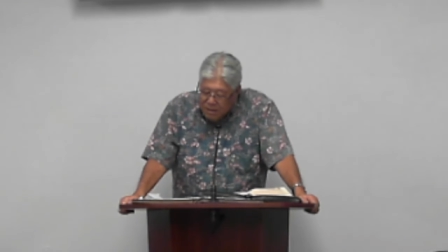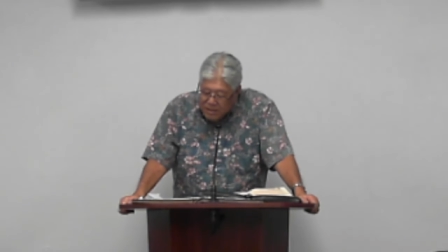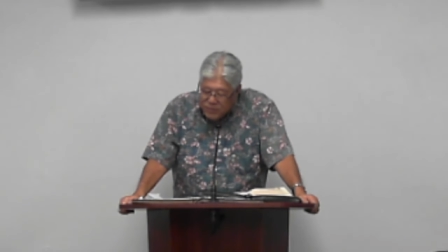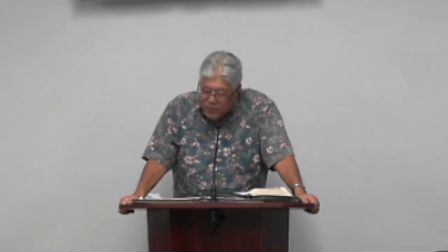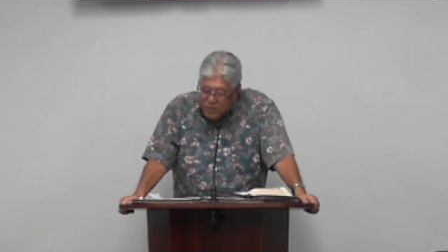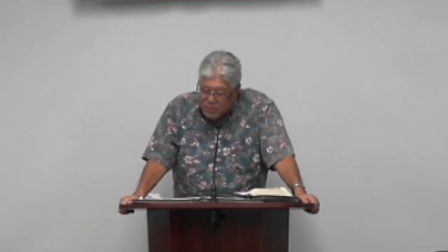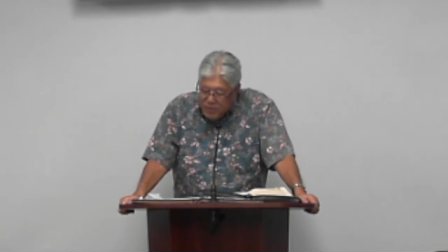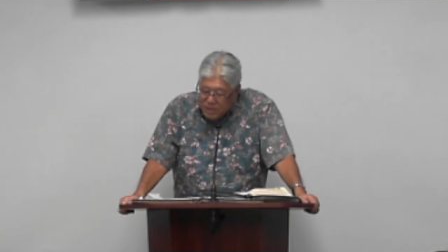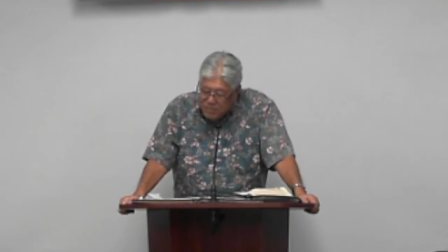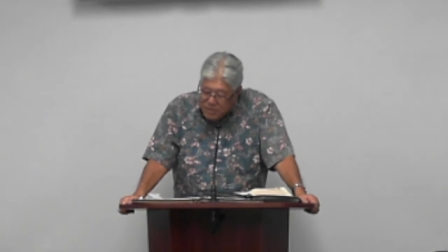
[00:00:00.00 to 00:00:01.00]
This verse
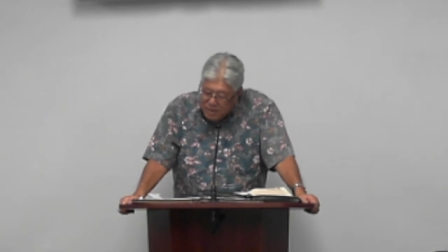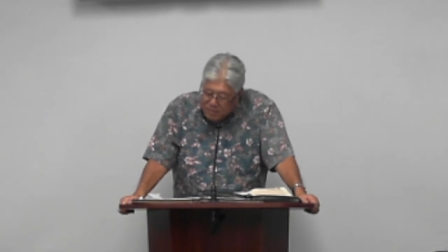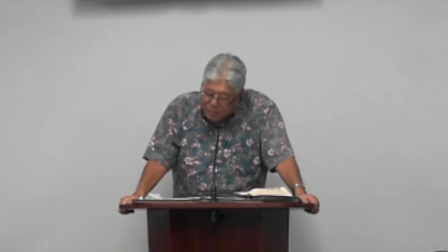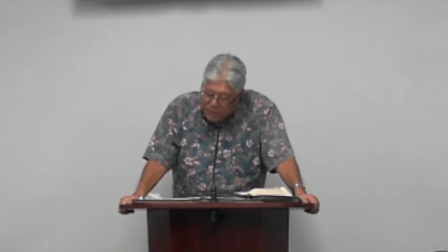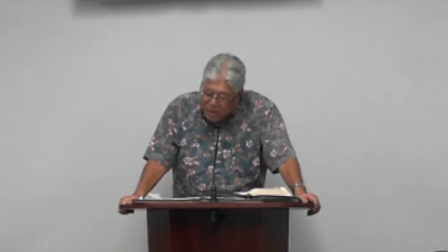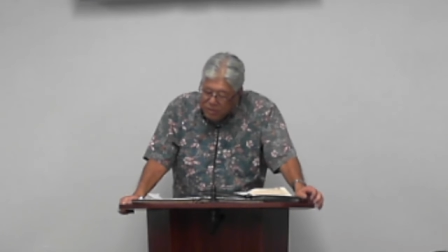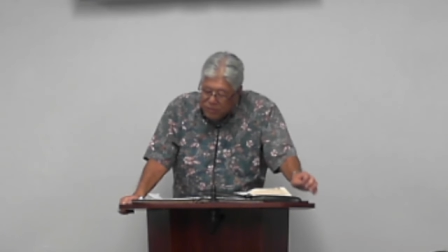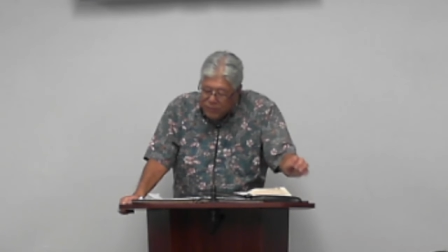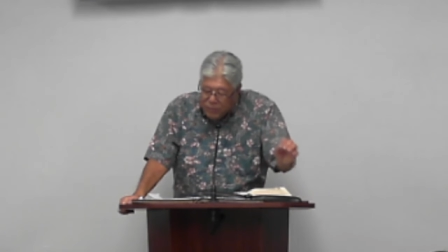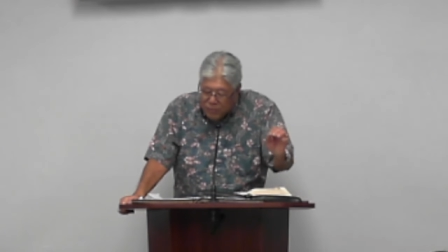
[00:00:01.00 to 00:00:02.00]
becomes an
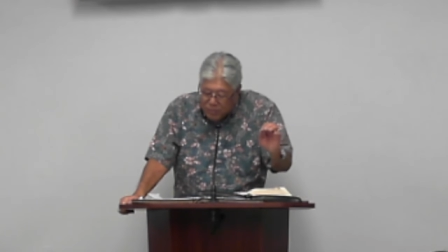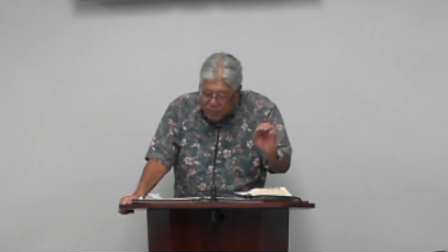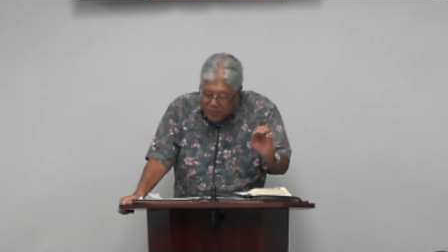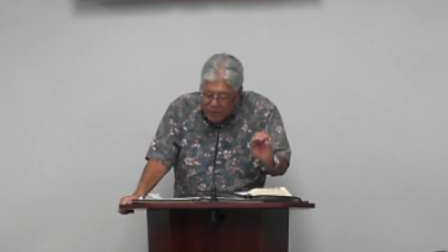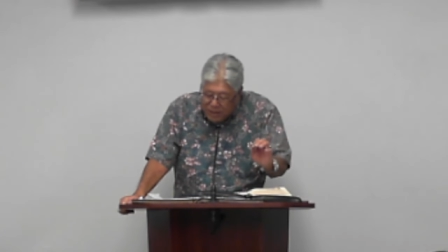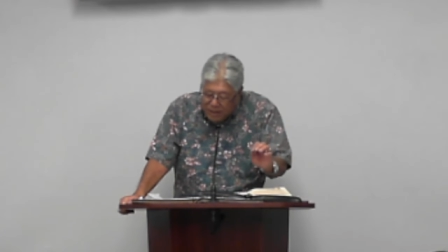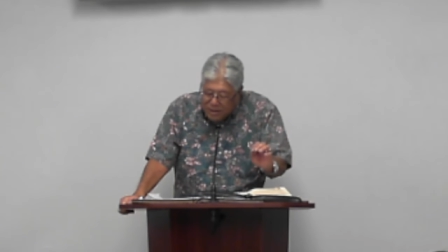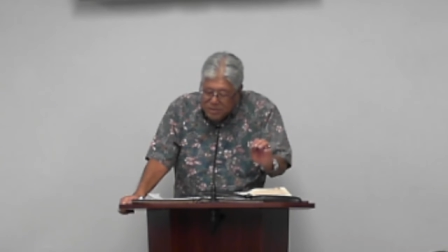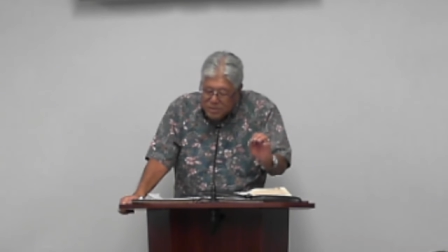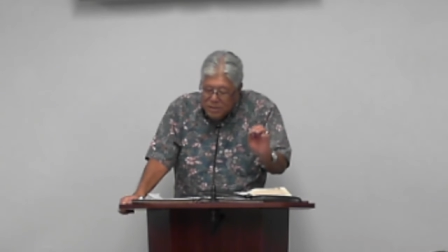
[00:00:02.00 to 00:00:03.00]
appeal for
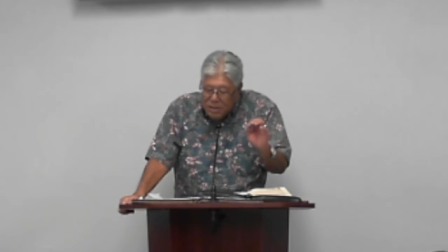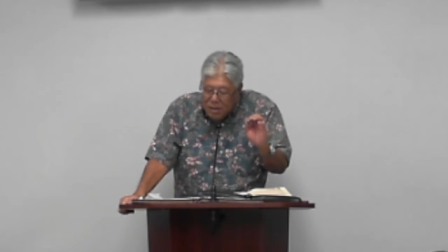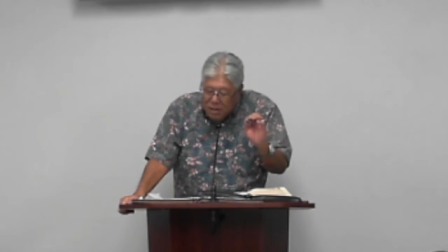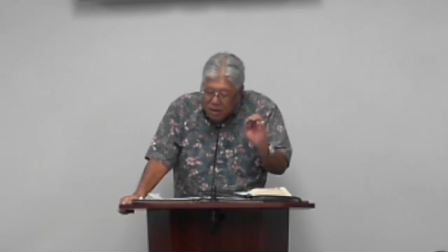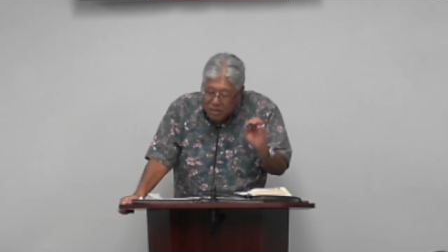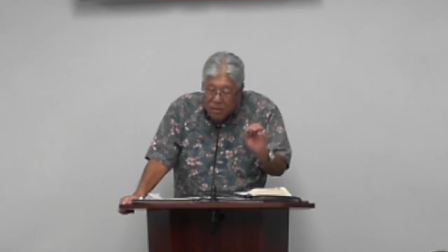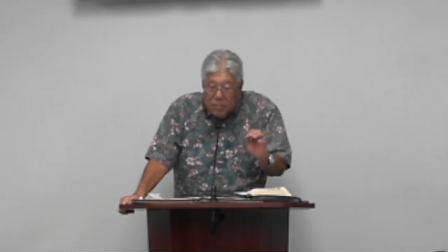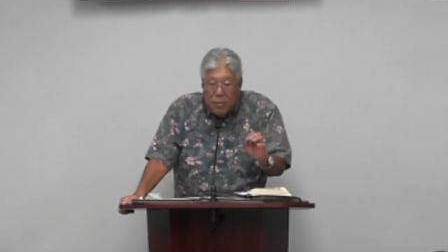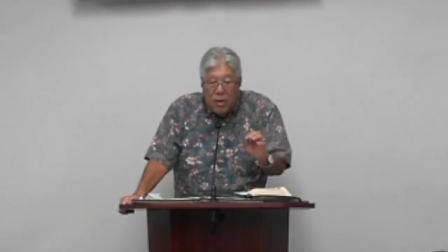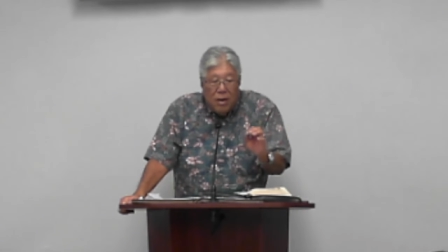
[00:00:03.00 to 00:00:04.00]
obedience on the
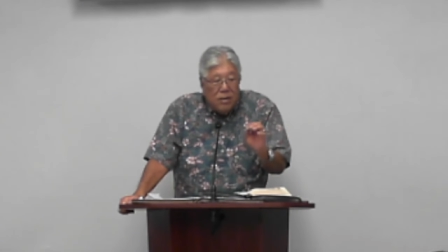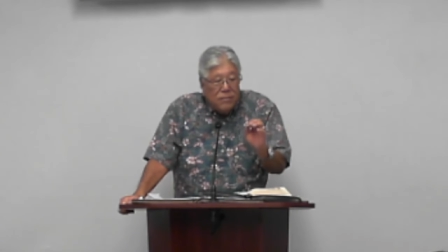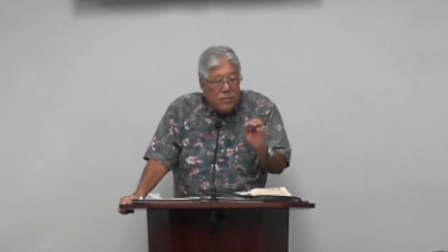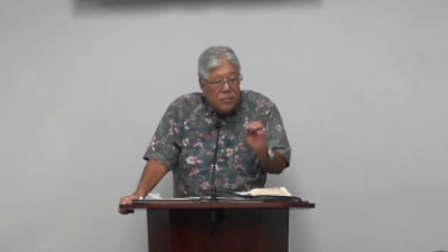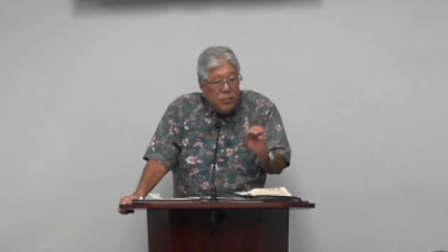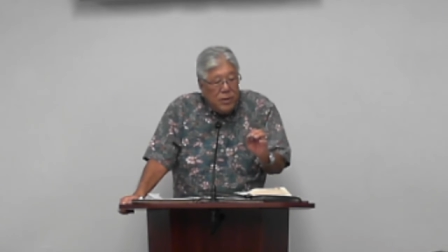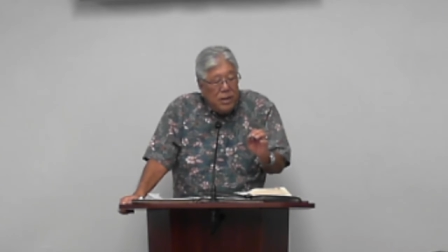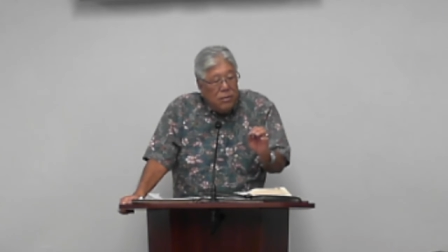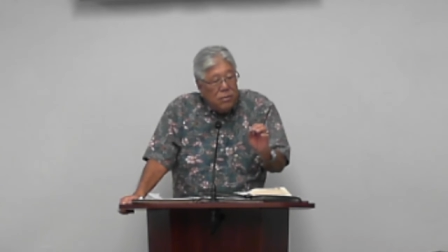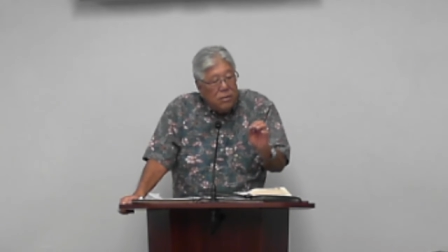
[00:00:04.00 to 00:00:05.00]
part of the
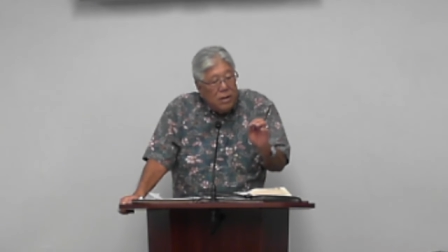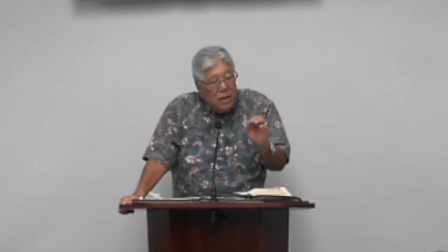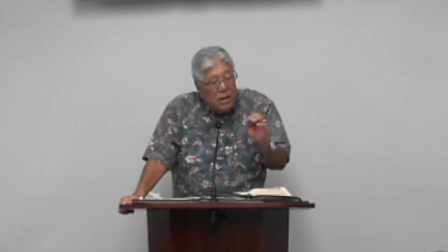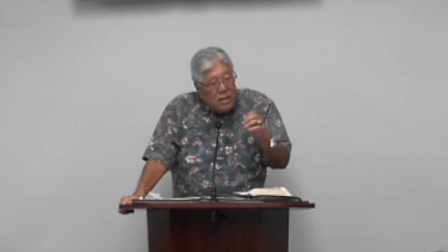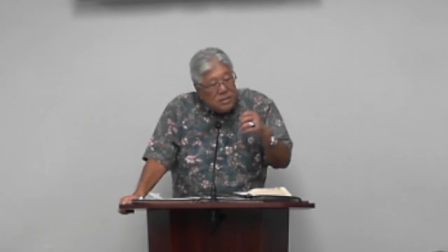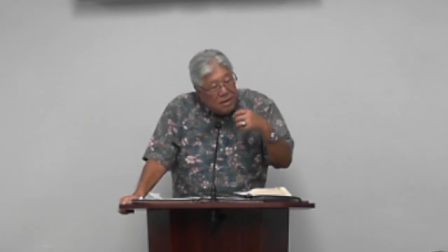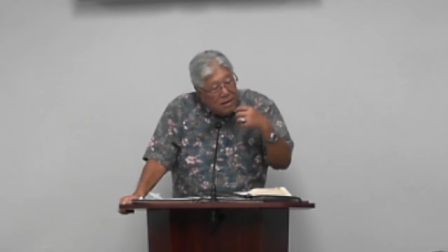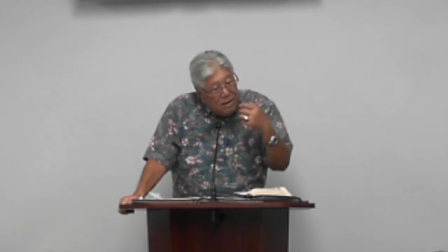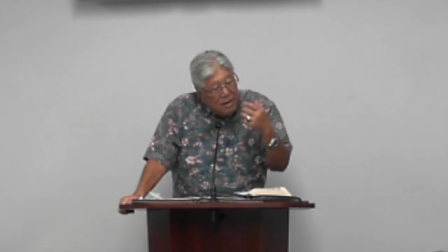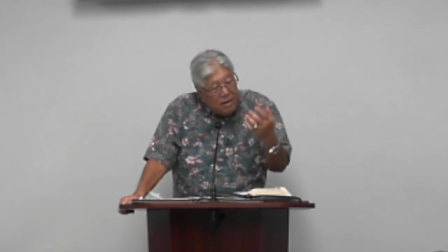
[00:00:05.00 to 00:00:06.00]
reader it's
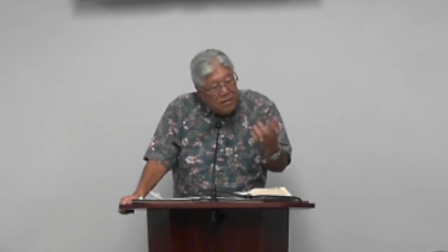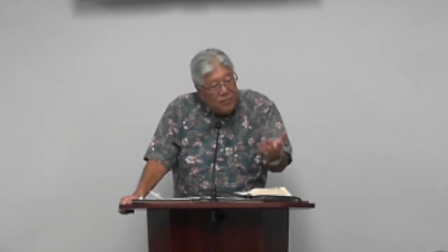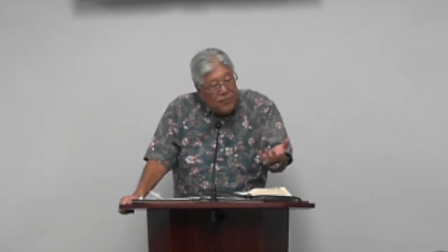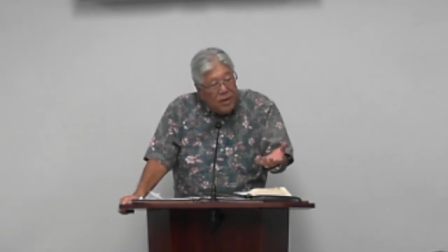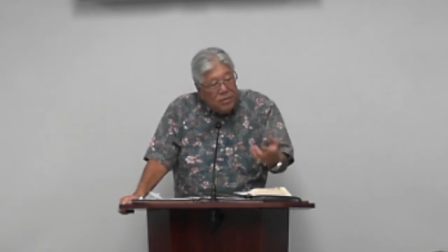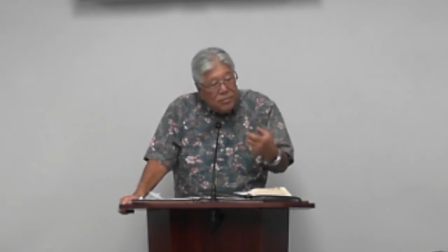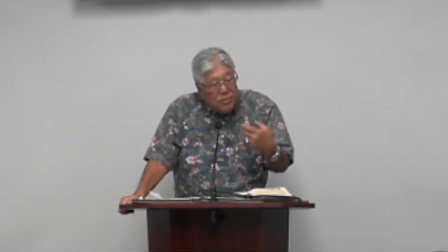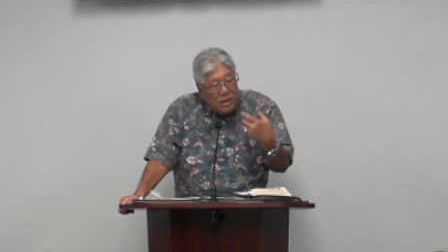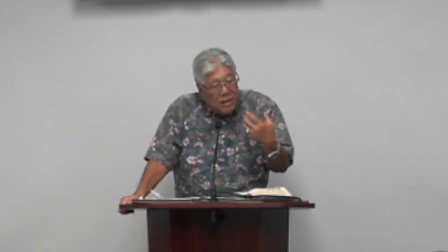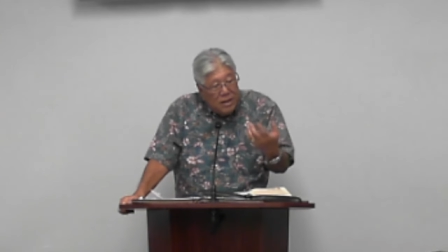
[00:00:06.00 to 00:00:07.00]
kind of like a
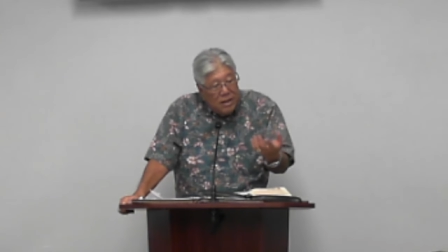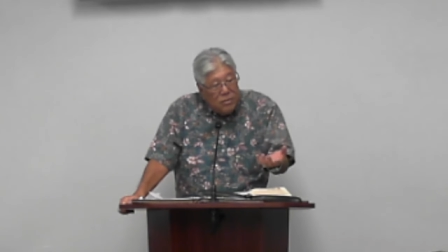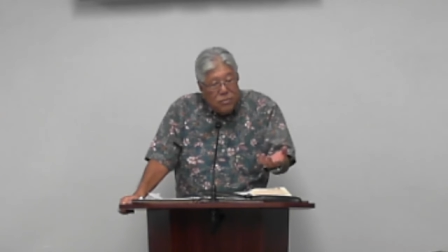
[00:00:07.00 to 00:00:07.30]
father again.